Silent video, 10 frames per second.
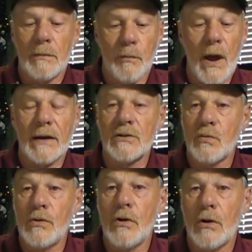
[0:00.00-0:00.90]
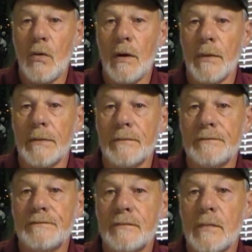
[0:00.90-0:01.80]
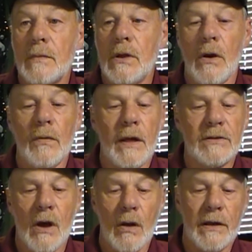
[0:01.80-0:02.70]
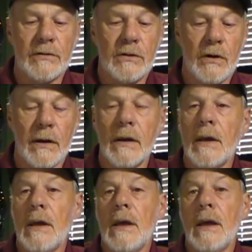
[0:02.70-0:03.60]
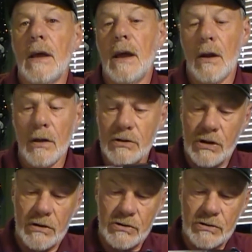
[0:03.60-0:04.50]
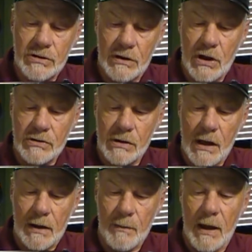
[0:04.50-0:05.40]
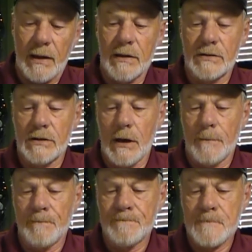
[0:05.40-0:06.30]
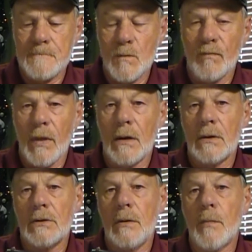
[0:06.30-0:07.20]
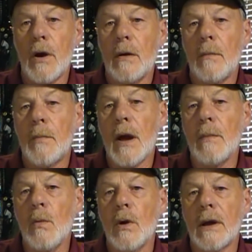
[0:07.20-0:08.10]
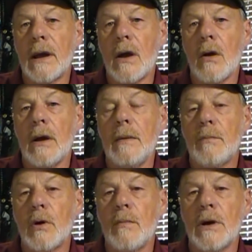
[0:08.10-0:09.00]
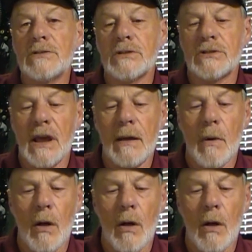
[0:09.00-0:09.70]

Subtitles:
practice with your equipment. You know, that's all there is to it. And other suggestion I can make is you probably want to carry pretty much the same